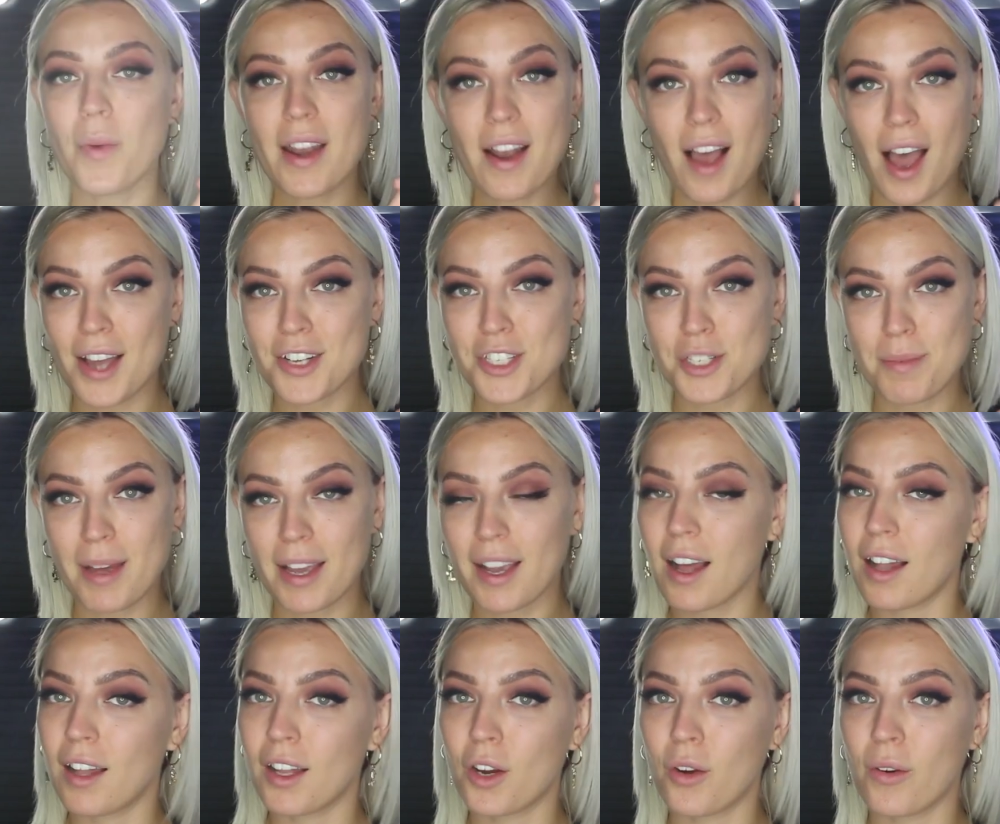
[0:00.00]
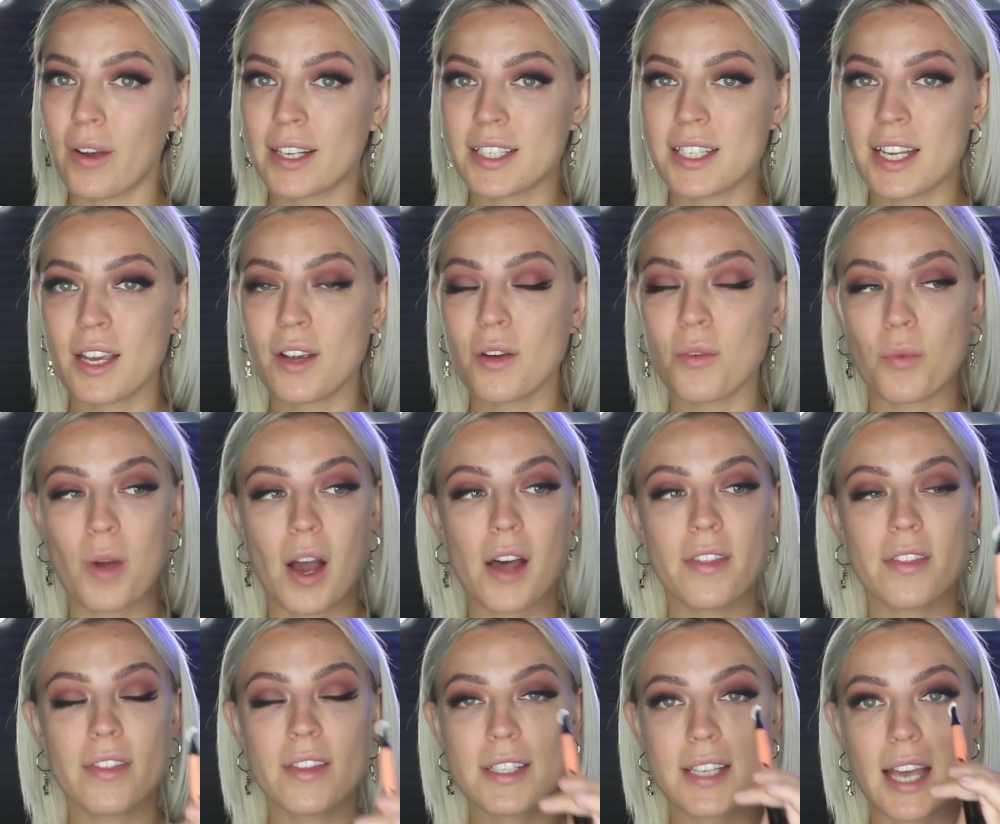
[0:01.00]
when I do my colour correcting,
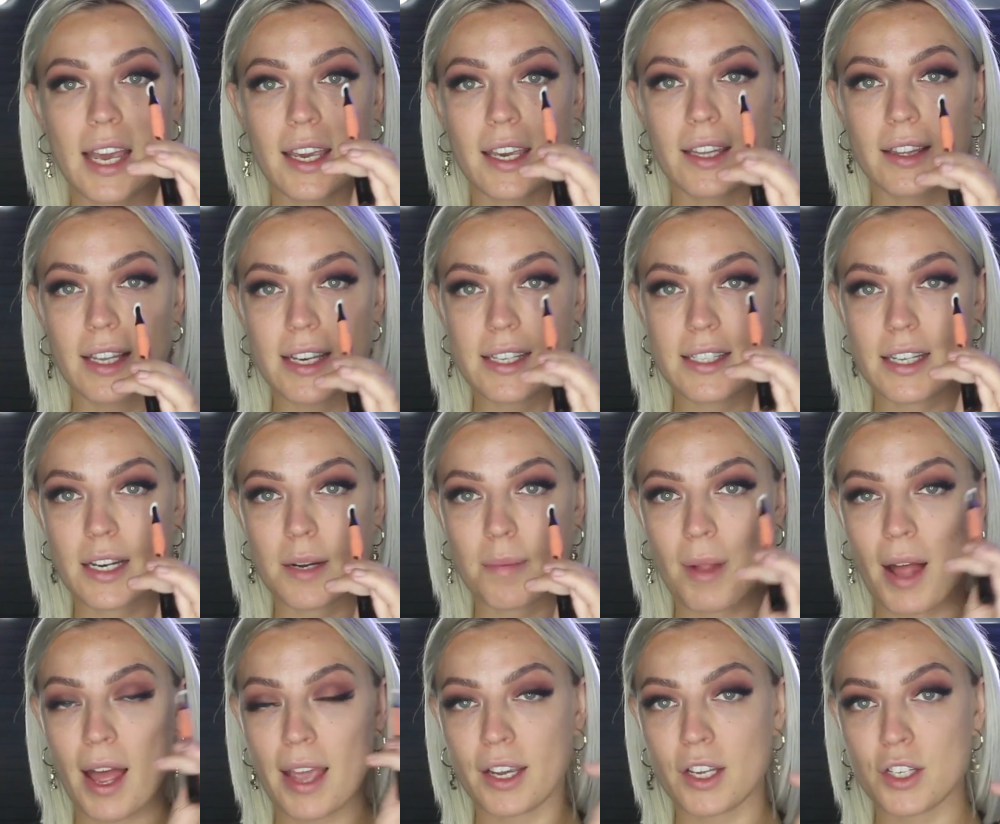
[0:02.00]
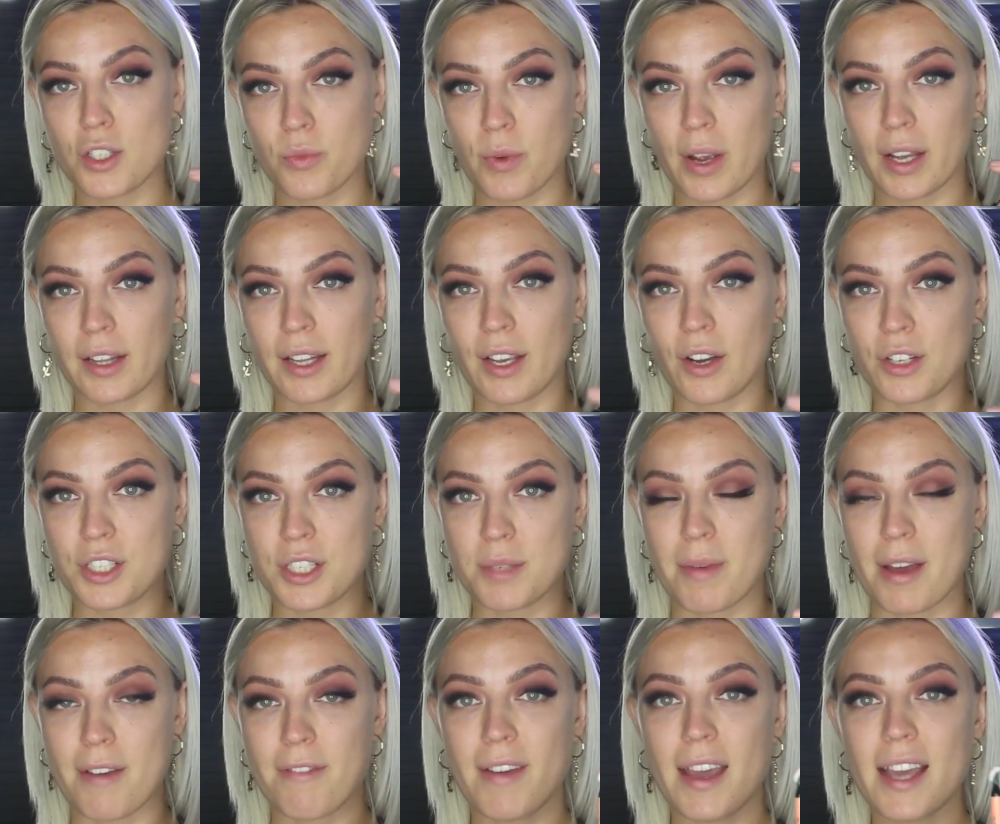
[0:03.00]
rather than taking this and applying it directly onto
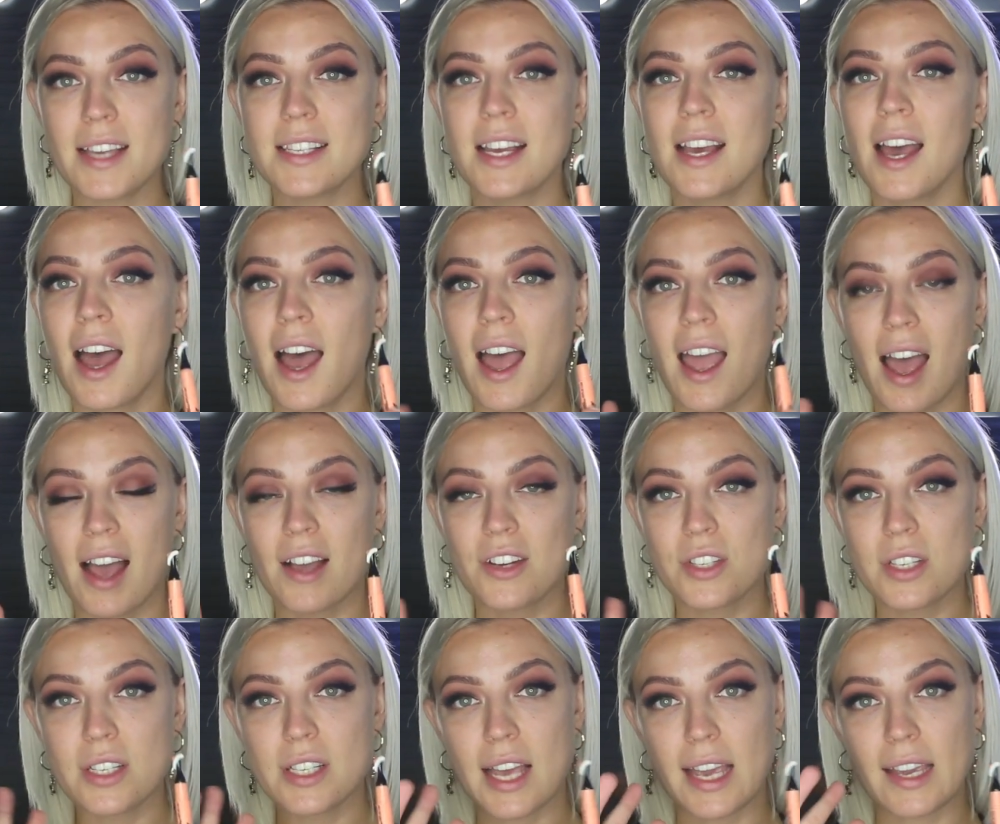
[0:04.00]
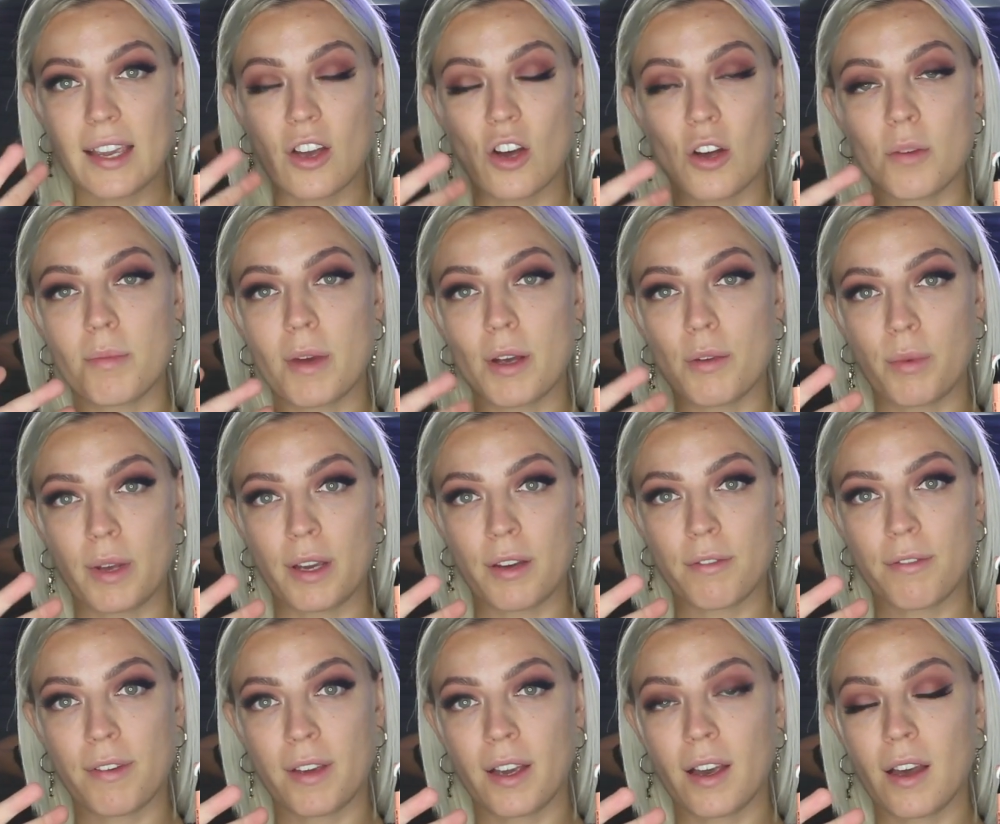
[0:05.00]
my face, I actually take it on my ring
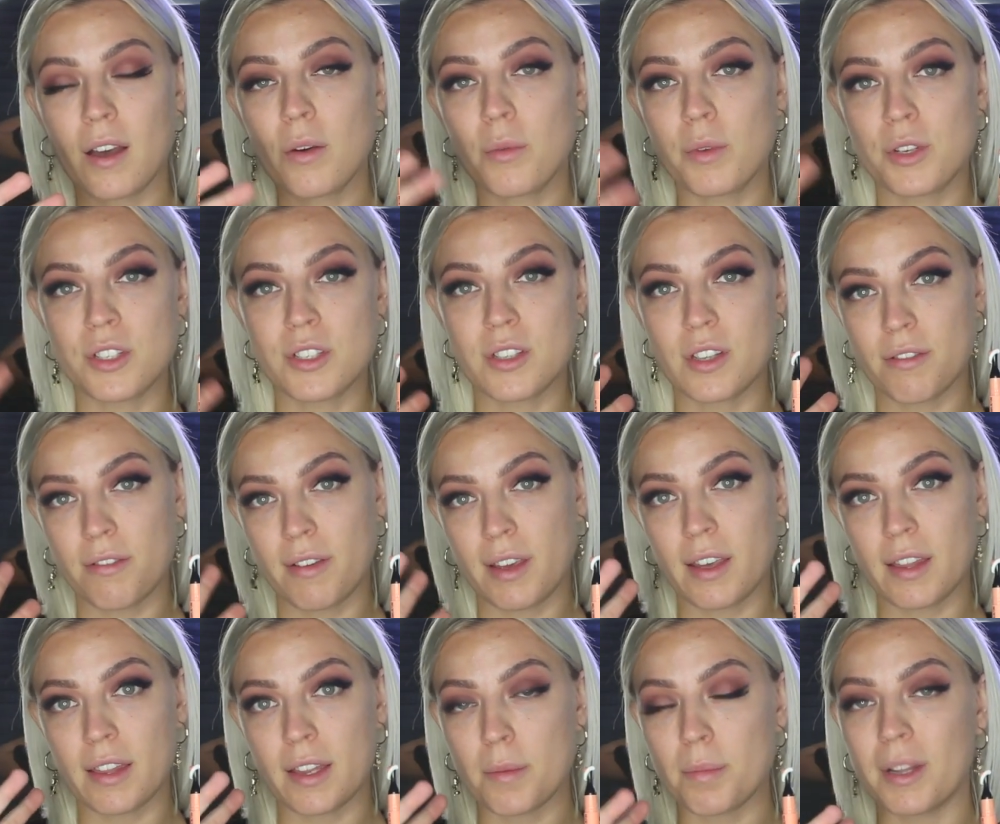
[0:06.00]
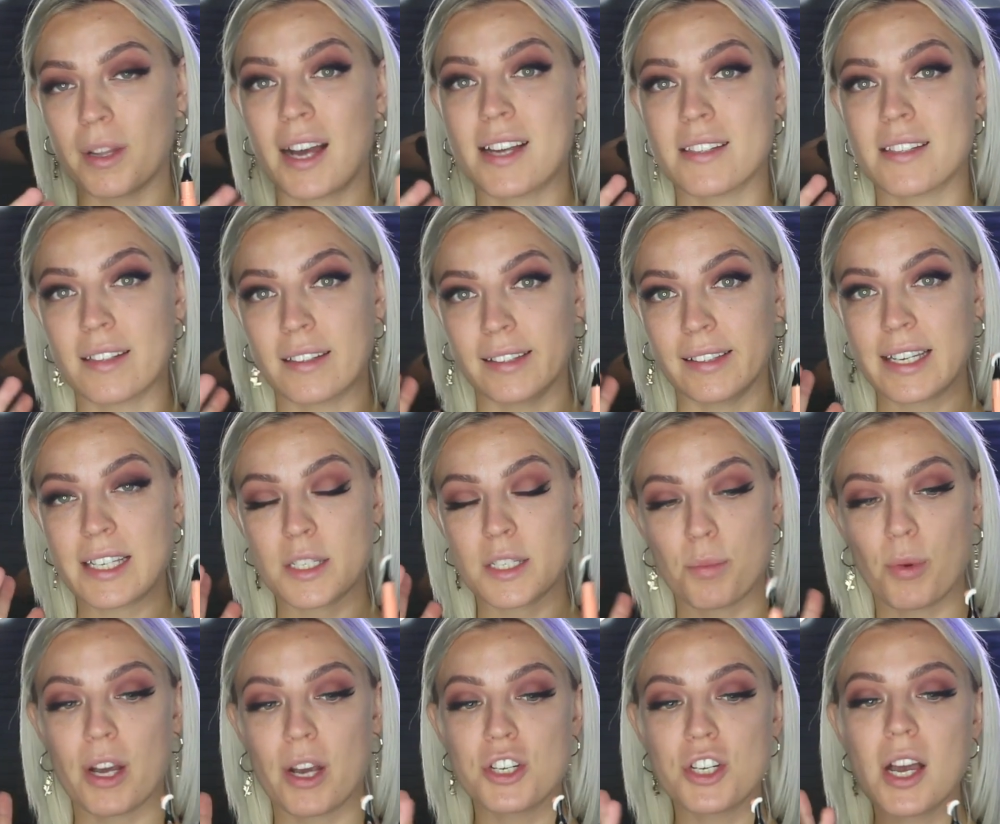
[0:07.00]
finger, which is the finger that applies the least
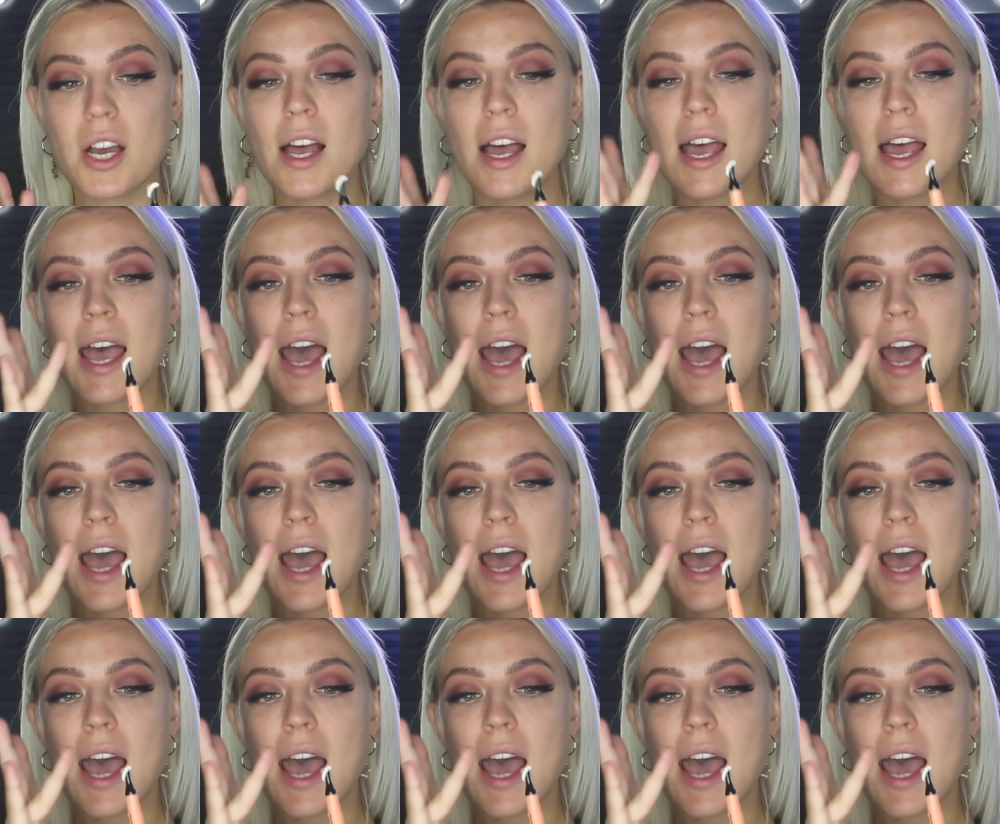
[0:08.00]
pressure,